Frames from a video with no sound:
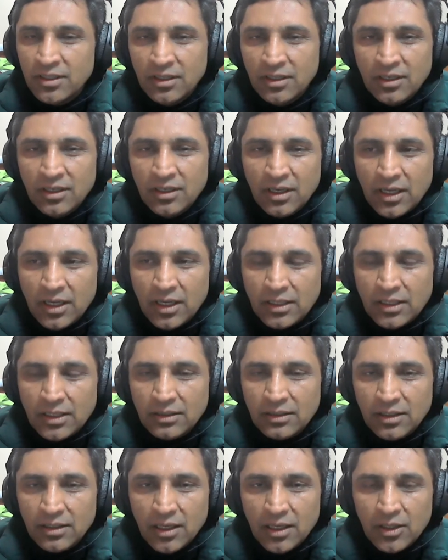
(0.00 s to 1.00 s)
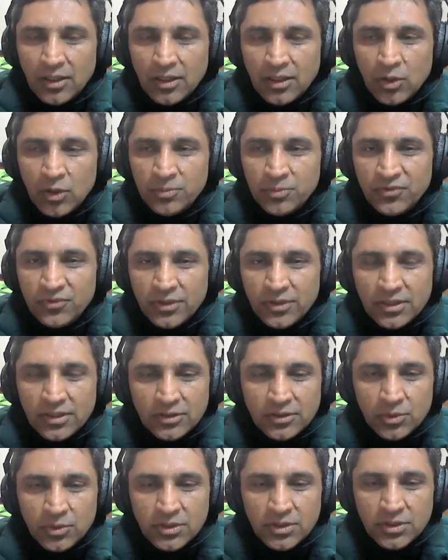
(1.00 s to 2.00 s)
And uh, I hope for, uh, through
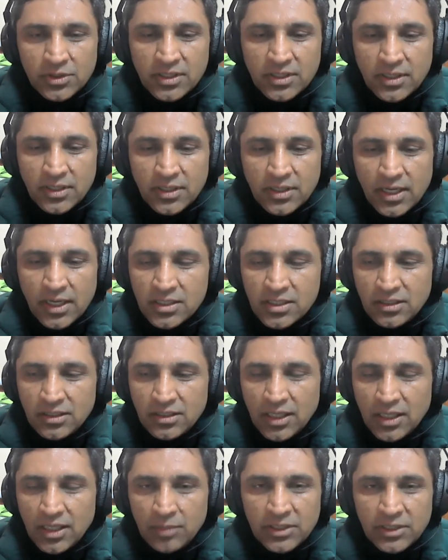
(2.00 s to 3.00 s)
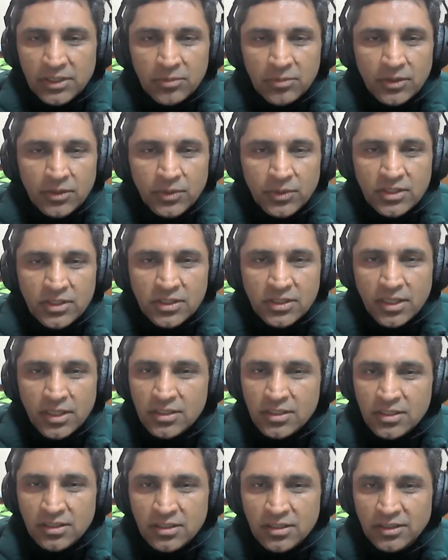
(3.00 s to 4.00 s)
this interaction, I'll be able to exchange
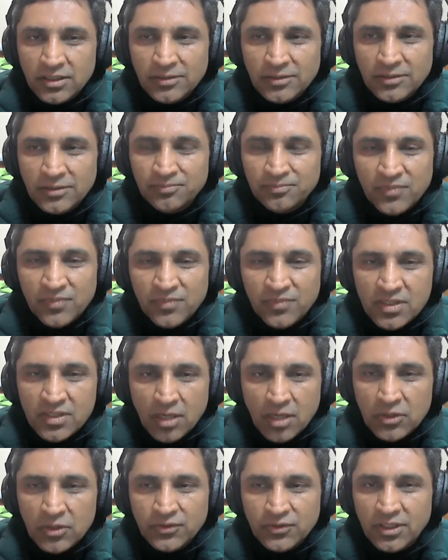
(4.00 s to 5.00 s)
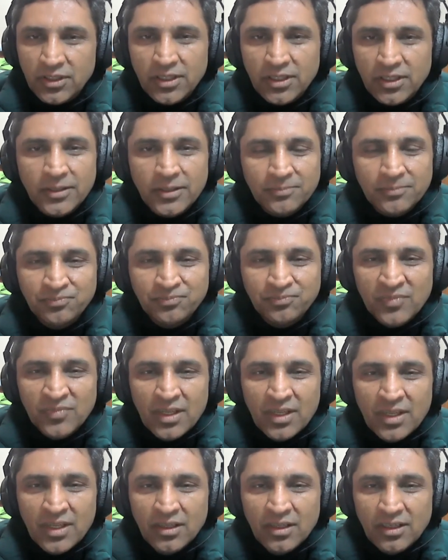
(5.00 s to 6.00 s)
um, some of the
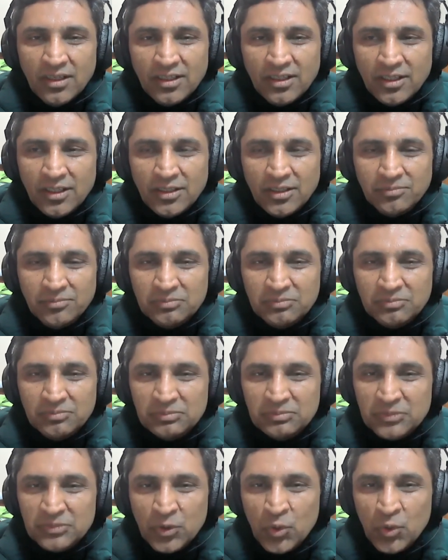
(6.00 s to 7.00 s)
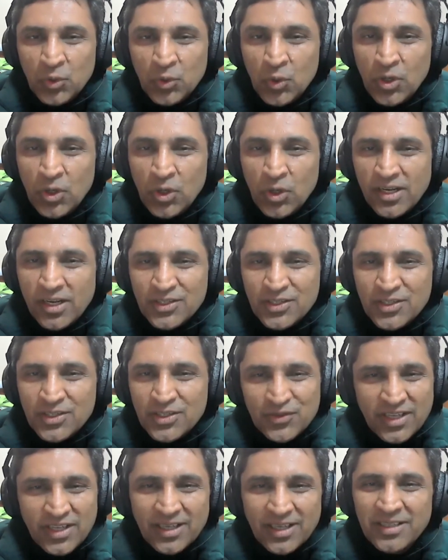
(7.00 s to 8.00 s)
um, coolness of Delhi,
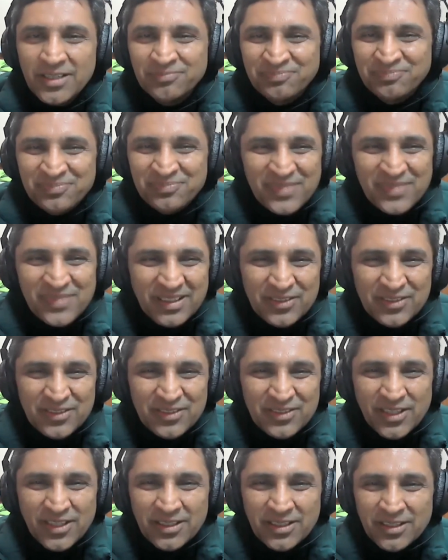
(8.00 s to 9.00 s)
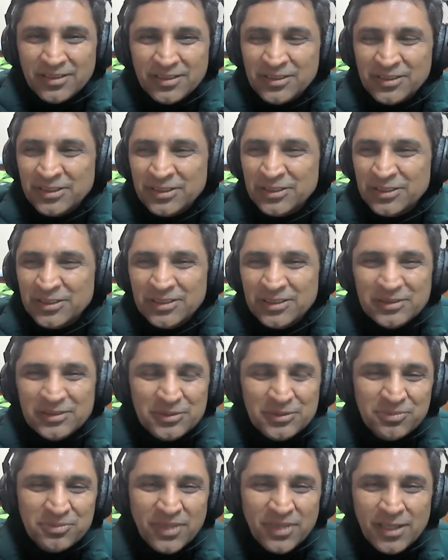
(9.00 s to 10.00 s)
if I can uh,
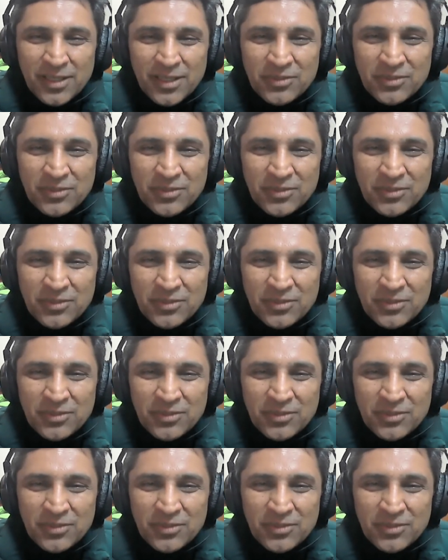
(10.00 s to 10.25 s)
play between